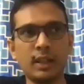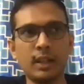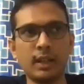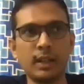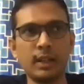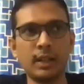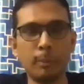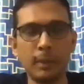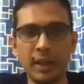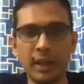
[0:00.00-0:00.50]

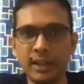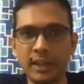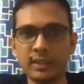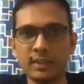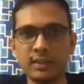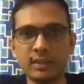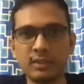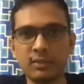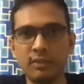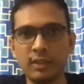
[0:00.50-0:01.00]
made
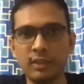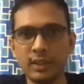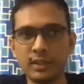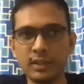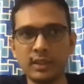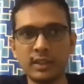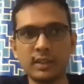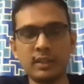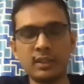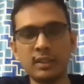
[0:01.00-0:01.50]
us worth
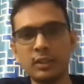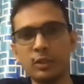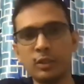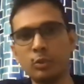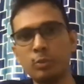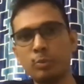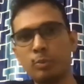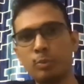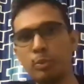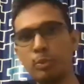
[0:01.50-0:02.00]
it
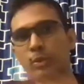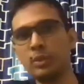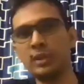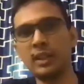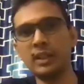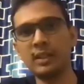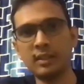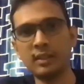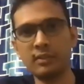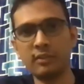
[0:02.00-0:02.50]
to prove
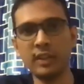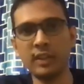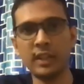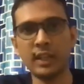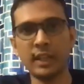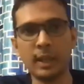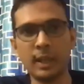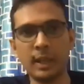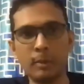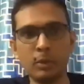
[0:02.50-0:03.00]
that we
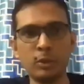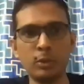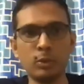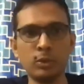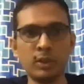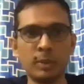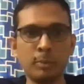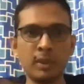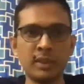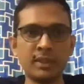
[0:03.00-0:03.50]
can able to do
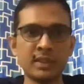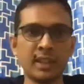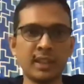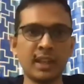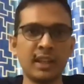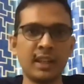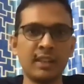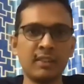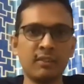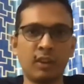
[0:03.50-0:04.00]
that bit
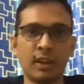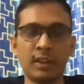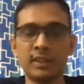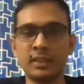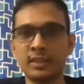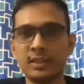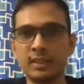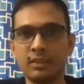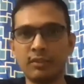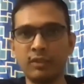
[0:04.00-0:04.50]
scaling
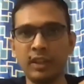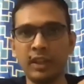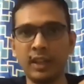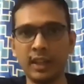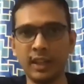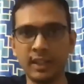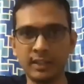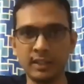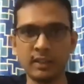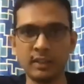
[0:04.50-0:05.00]
once
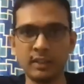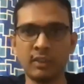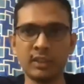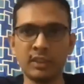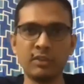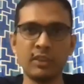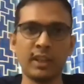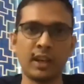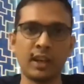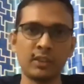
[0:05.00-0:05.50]
we
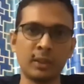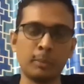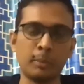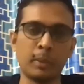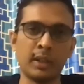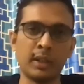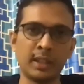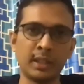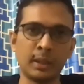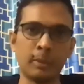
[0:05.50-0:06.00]
have that
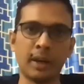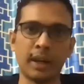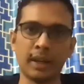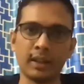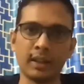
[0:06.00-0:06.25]
money in the bank.